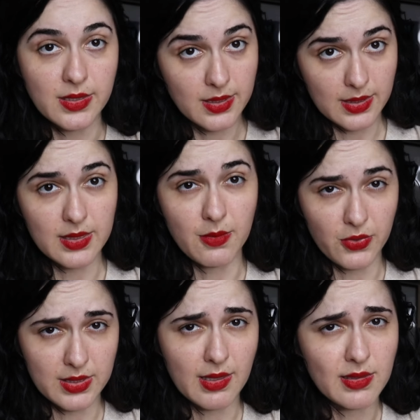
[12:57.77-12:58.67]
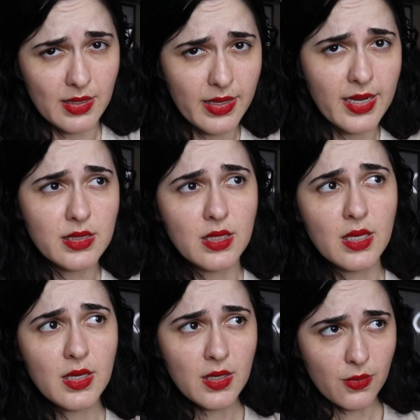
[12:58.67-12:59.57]
discussing precisely that.
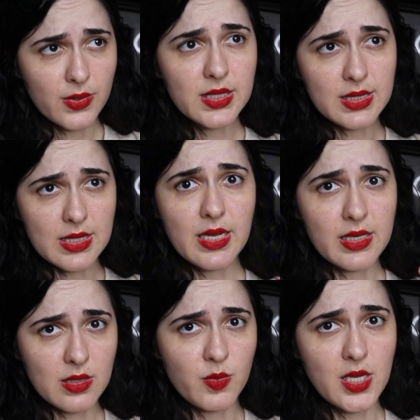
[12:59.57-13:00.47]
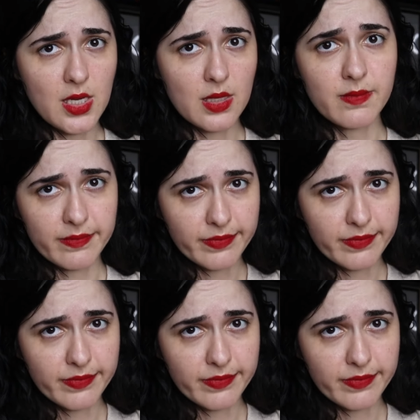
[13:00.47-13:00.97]
What is it that is being